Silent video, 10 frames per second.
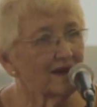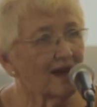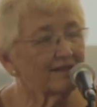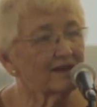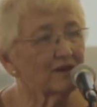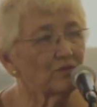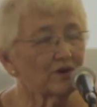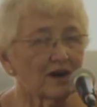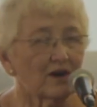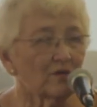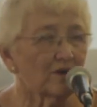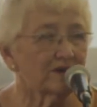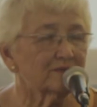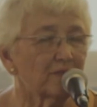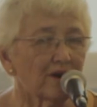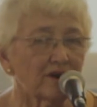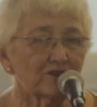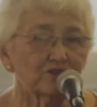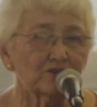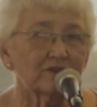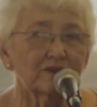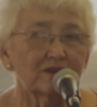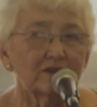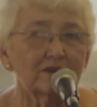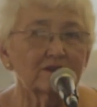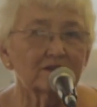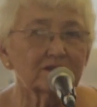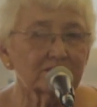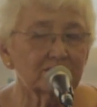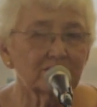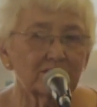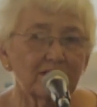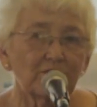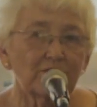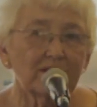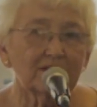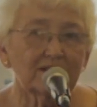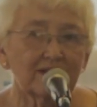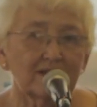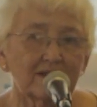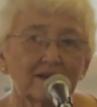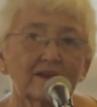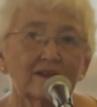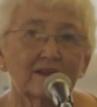I think we're always partial to the school that we attend